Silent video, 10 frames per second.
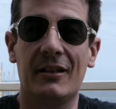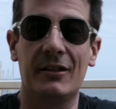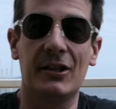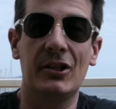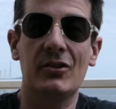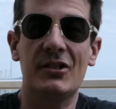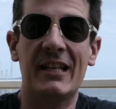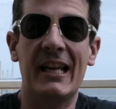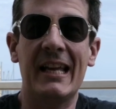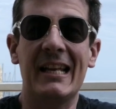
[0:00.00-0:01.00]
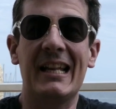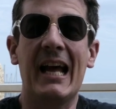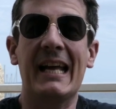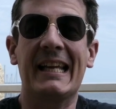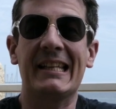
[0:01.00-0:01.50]
Did you say
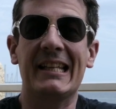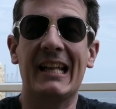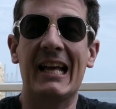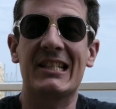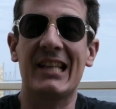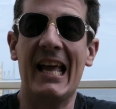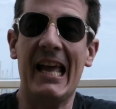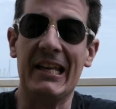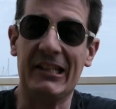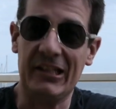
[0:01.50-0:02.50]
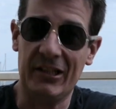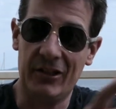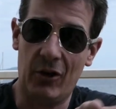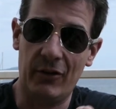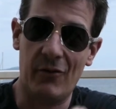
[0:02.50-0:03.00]
Leica D-Lux 8?
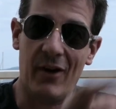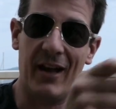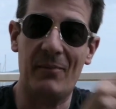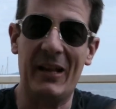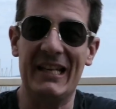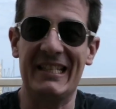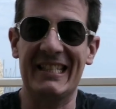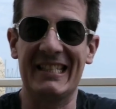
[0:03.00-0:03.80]
You're in the right place.